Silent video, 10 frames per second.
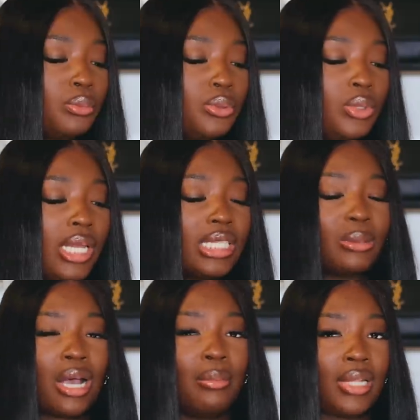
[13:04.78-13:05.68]
boot and it's
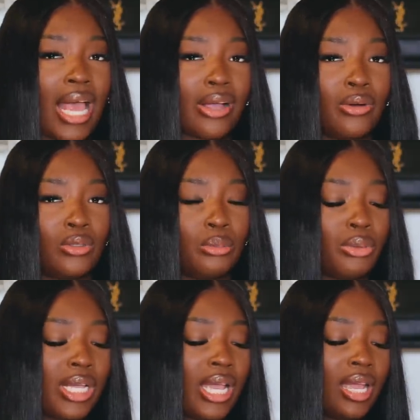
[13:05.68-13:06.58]
by a black owned
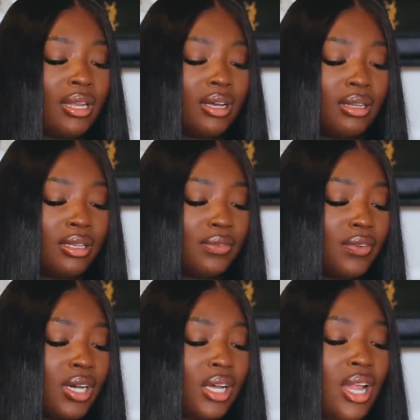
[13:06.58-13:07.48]
brand
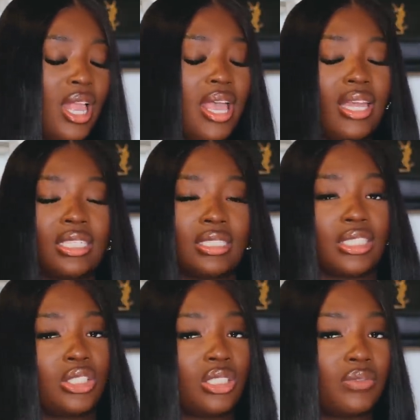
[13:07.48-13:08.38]
hanifa it is
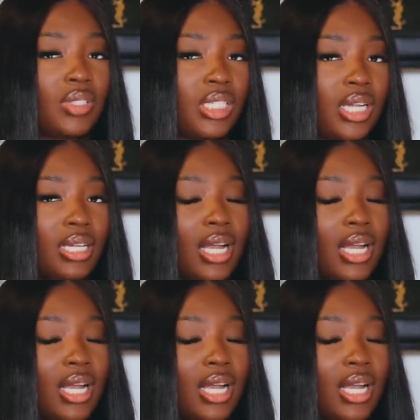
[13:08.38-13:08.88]
659